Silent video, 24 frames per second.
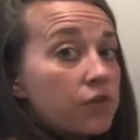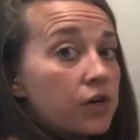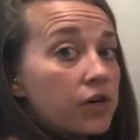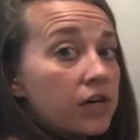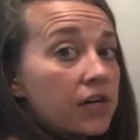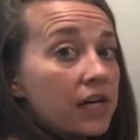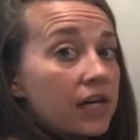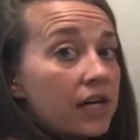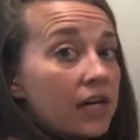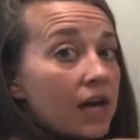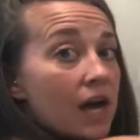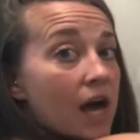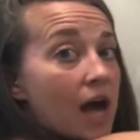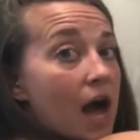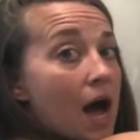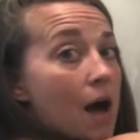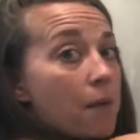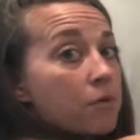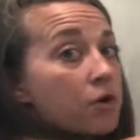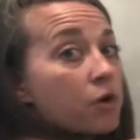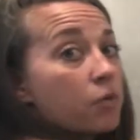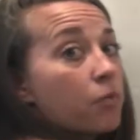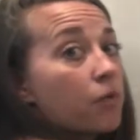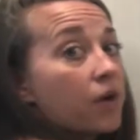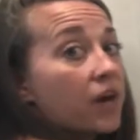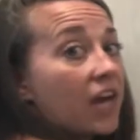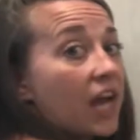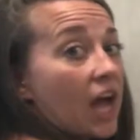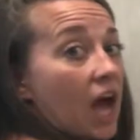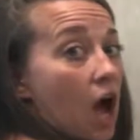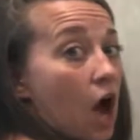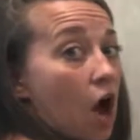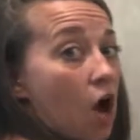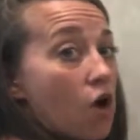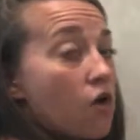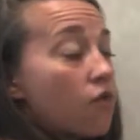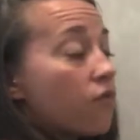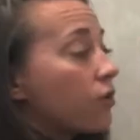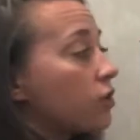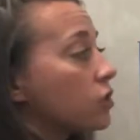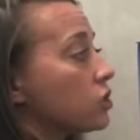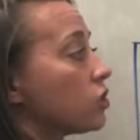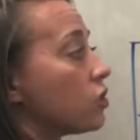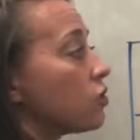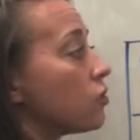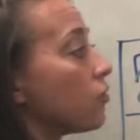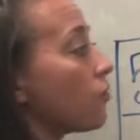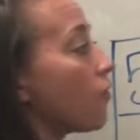3. I'm going to bring it over
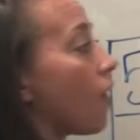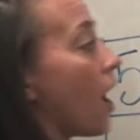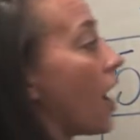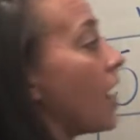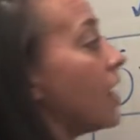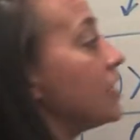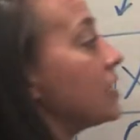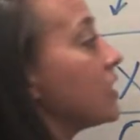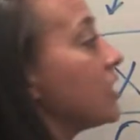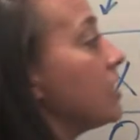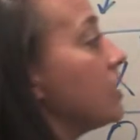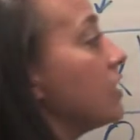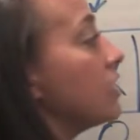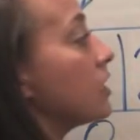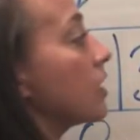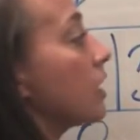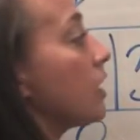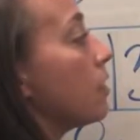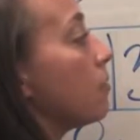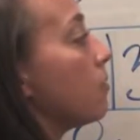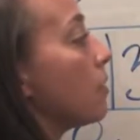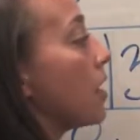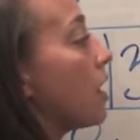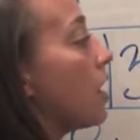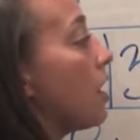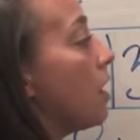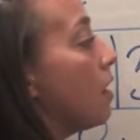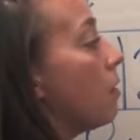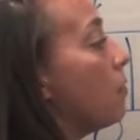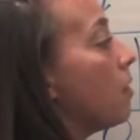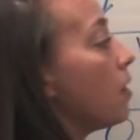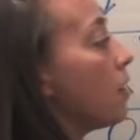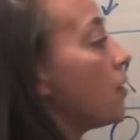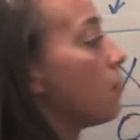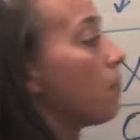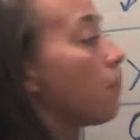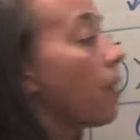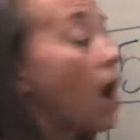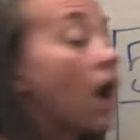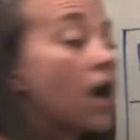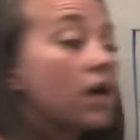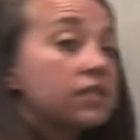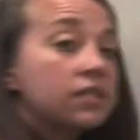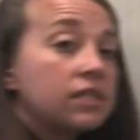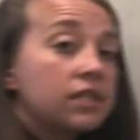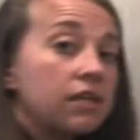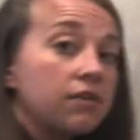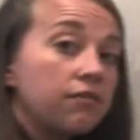to the right and it's going to become
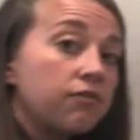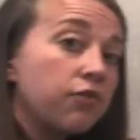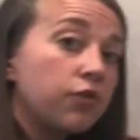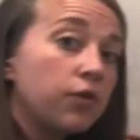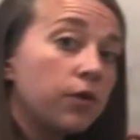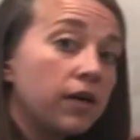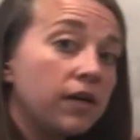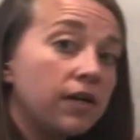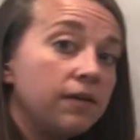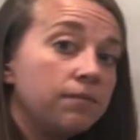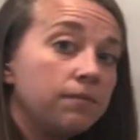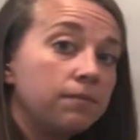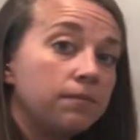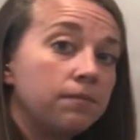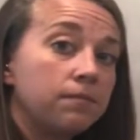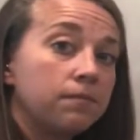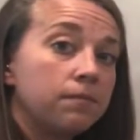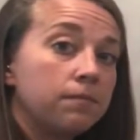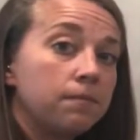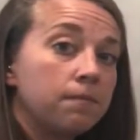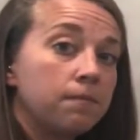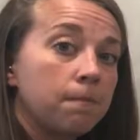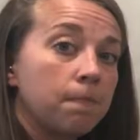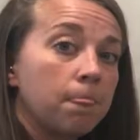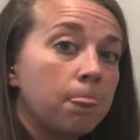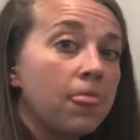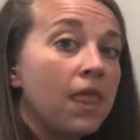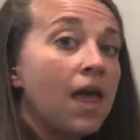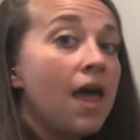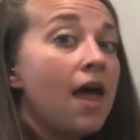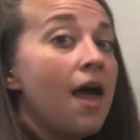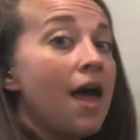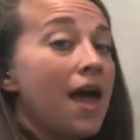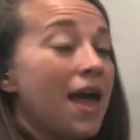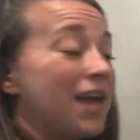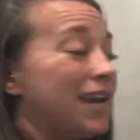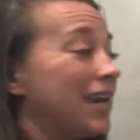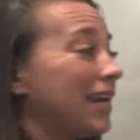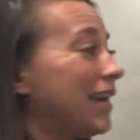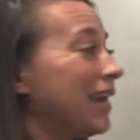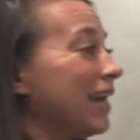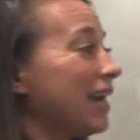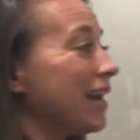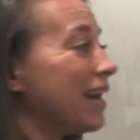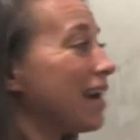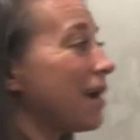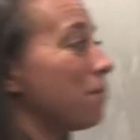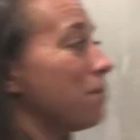positive 3. And
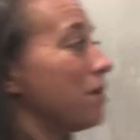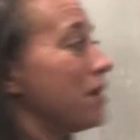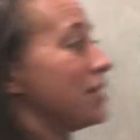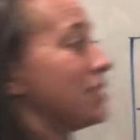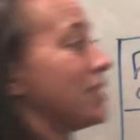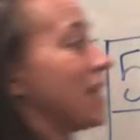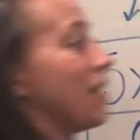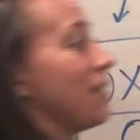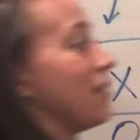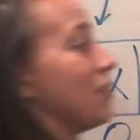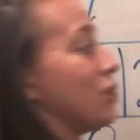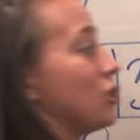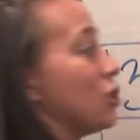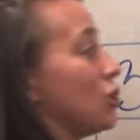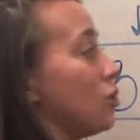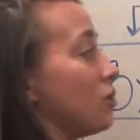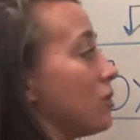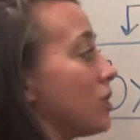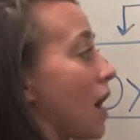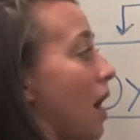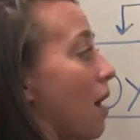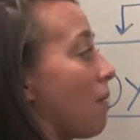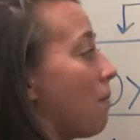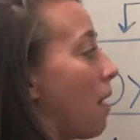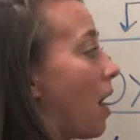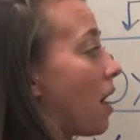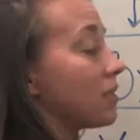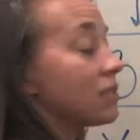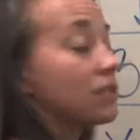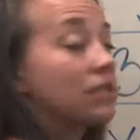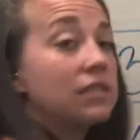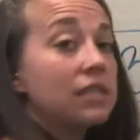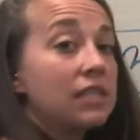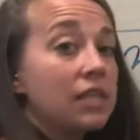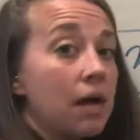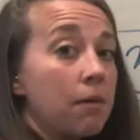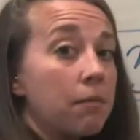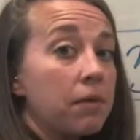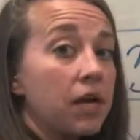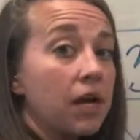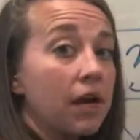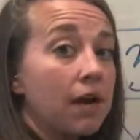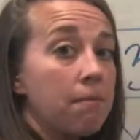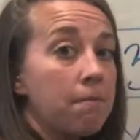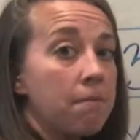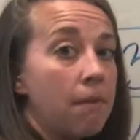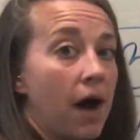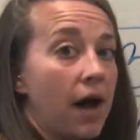again, I'm going to take the two top boxes and I'm going
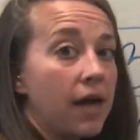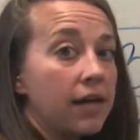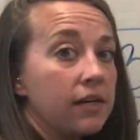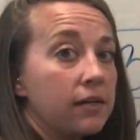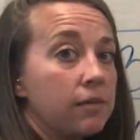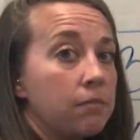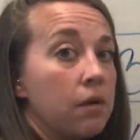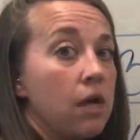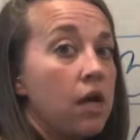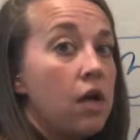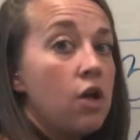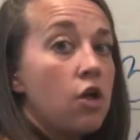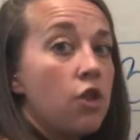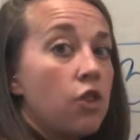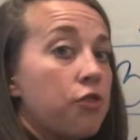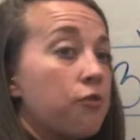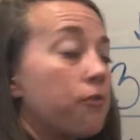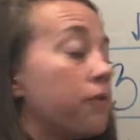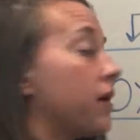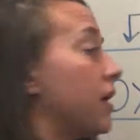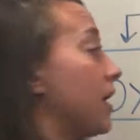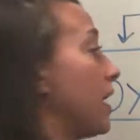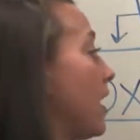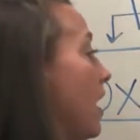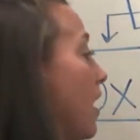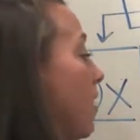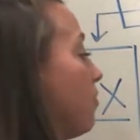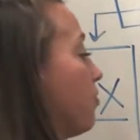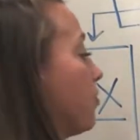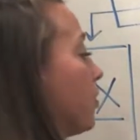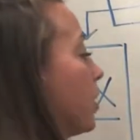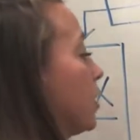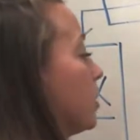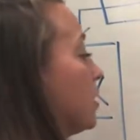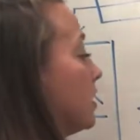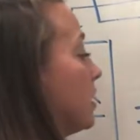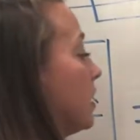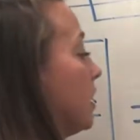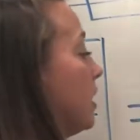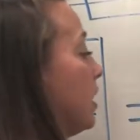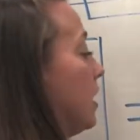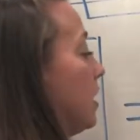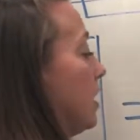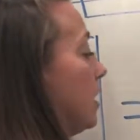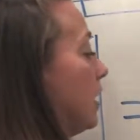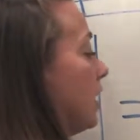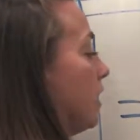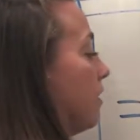to combine them. 3 and
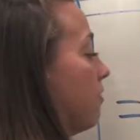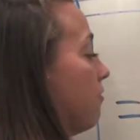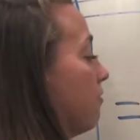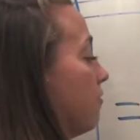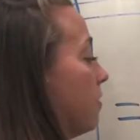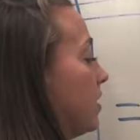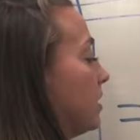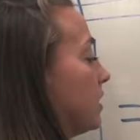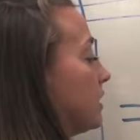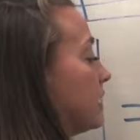13 give me